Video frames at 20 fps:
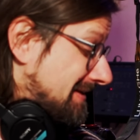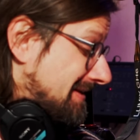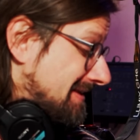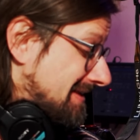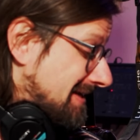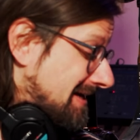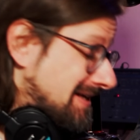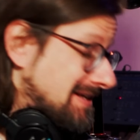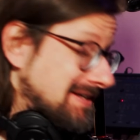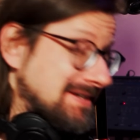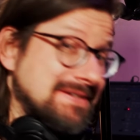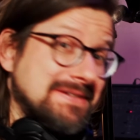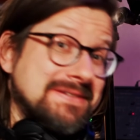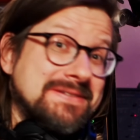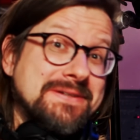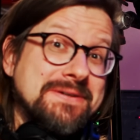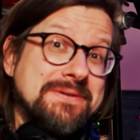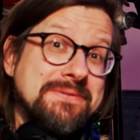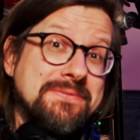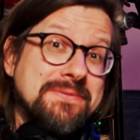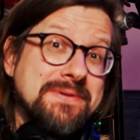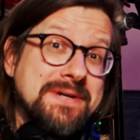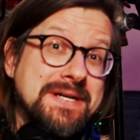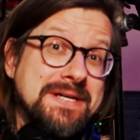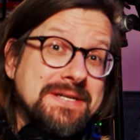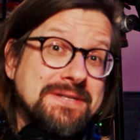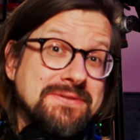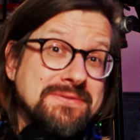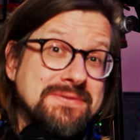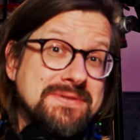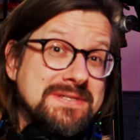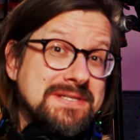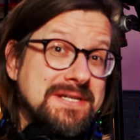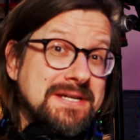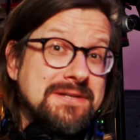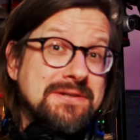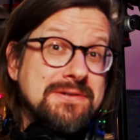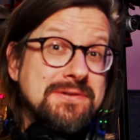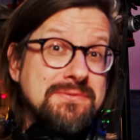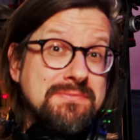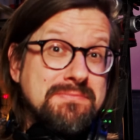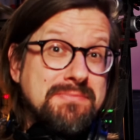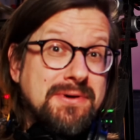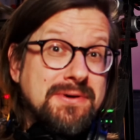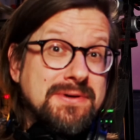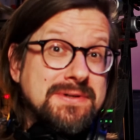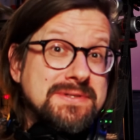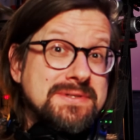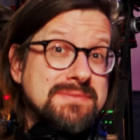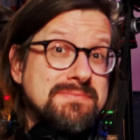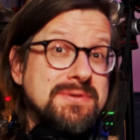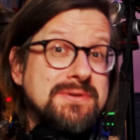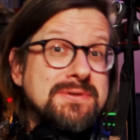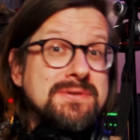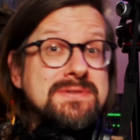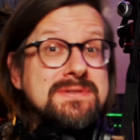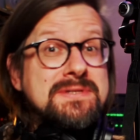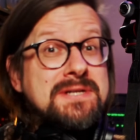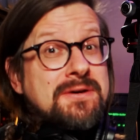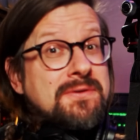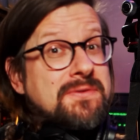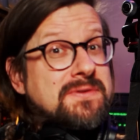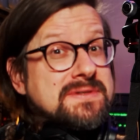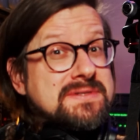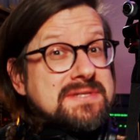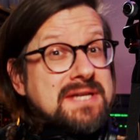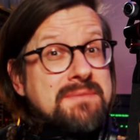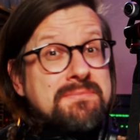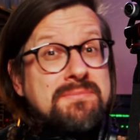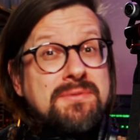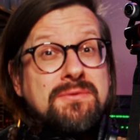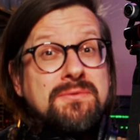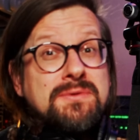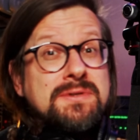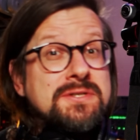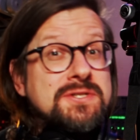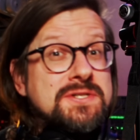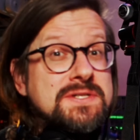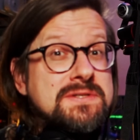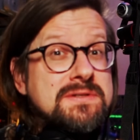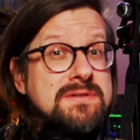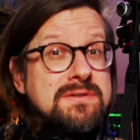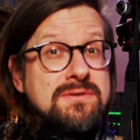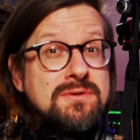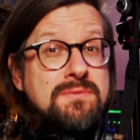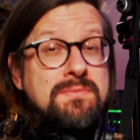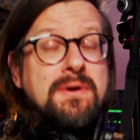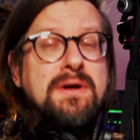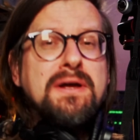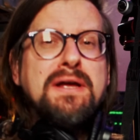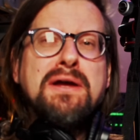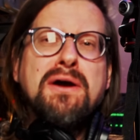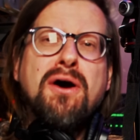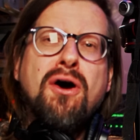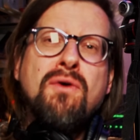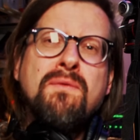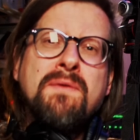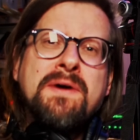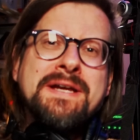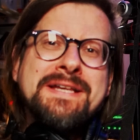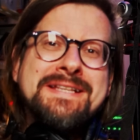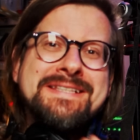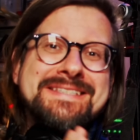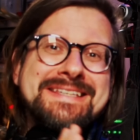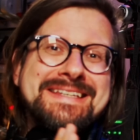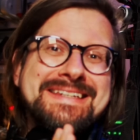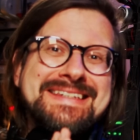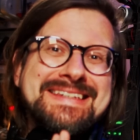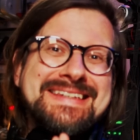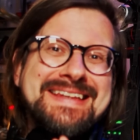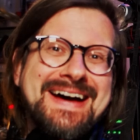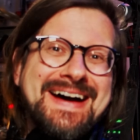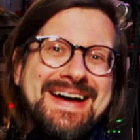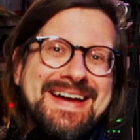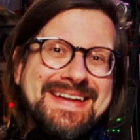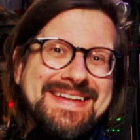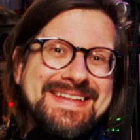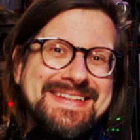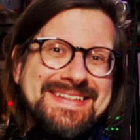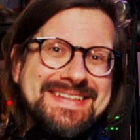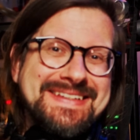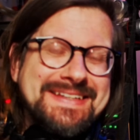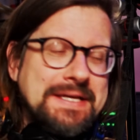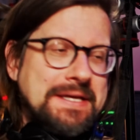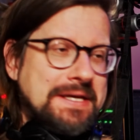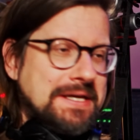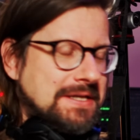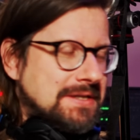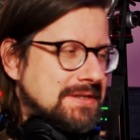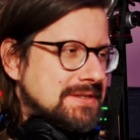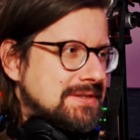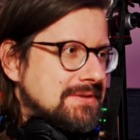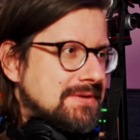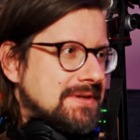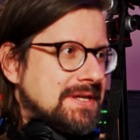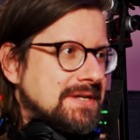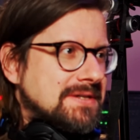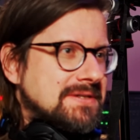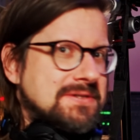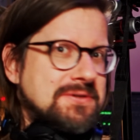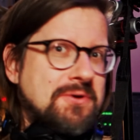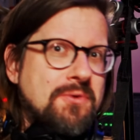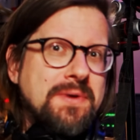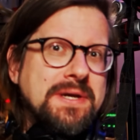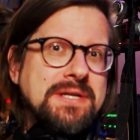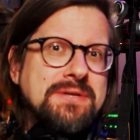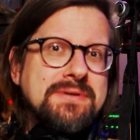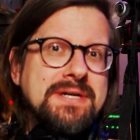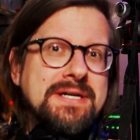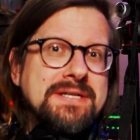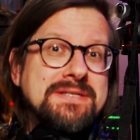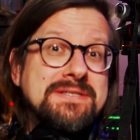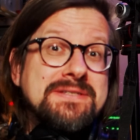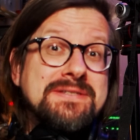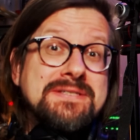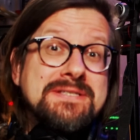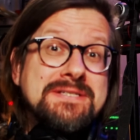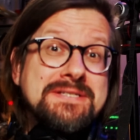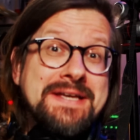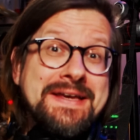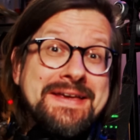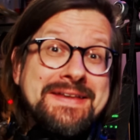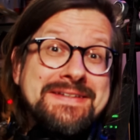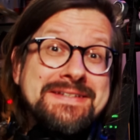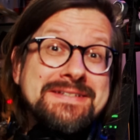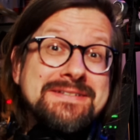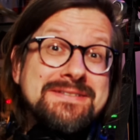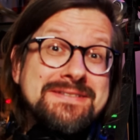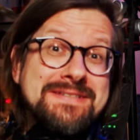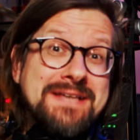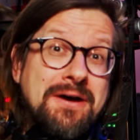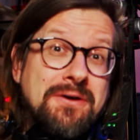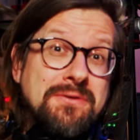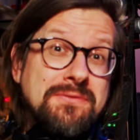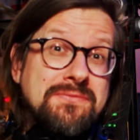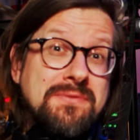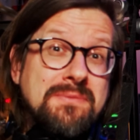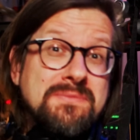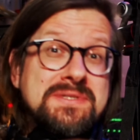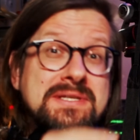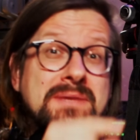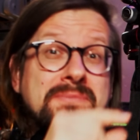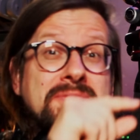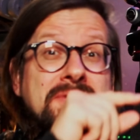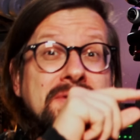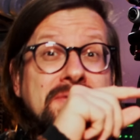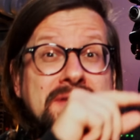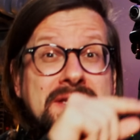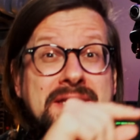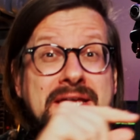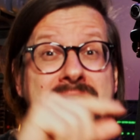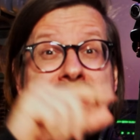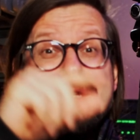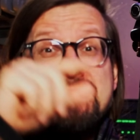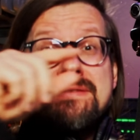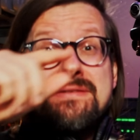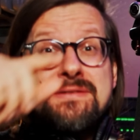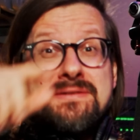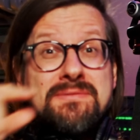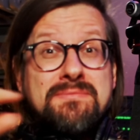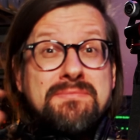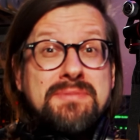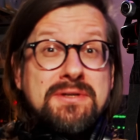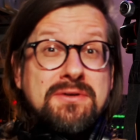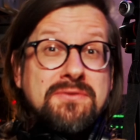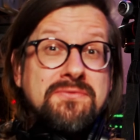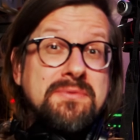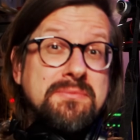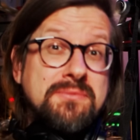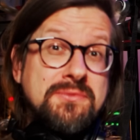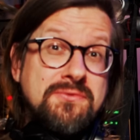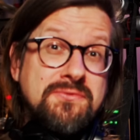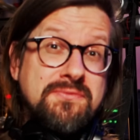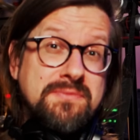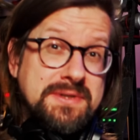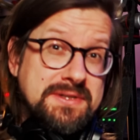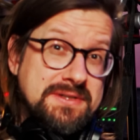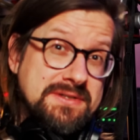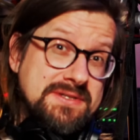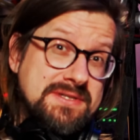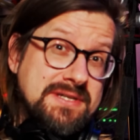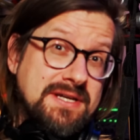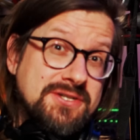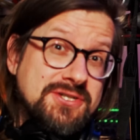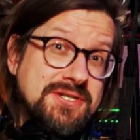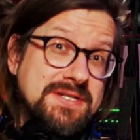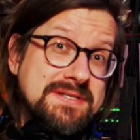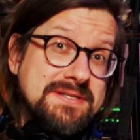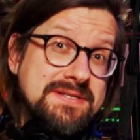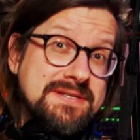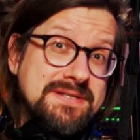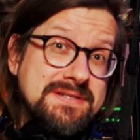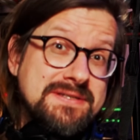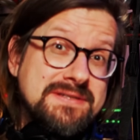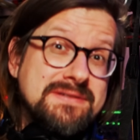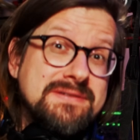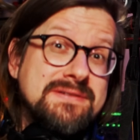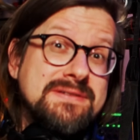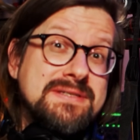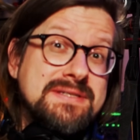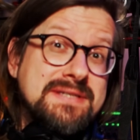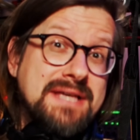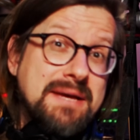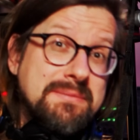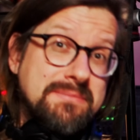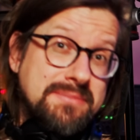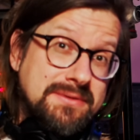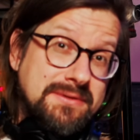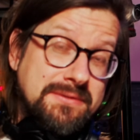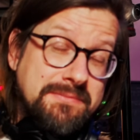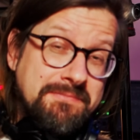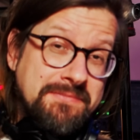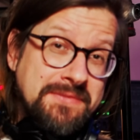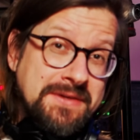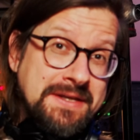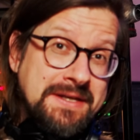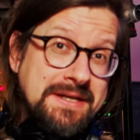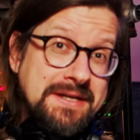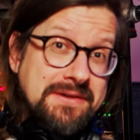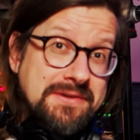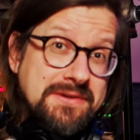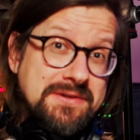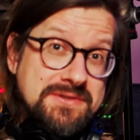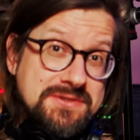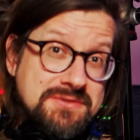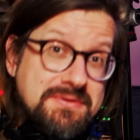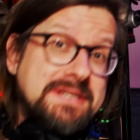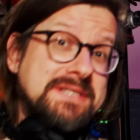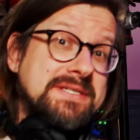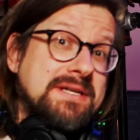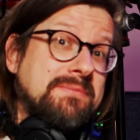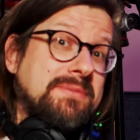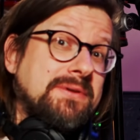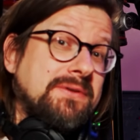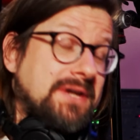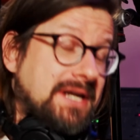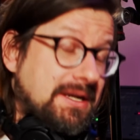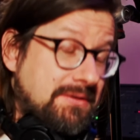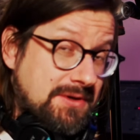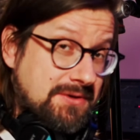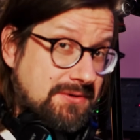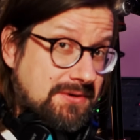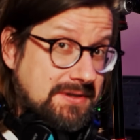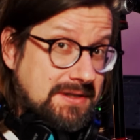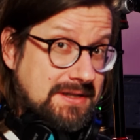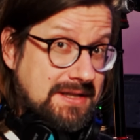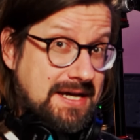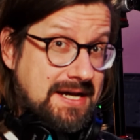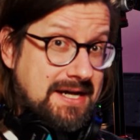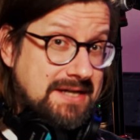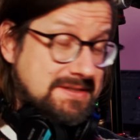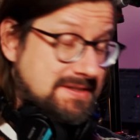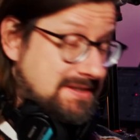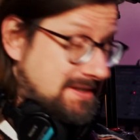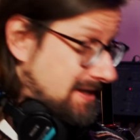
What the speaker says: That is a way to set loop points, because now the sample will just loop over its entirety. So there's no way to get a sustained sound from something that has a bit of a movement, such as this sample, the string sample that I recorded last.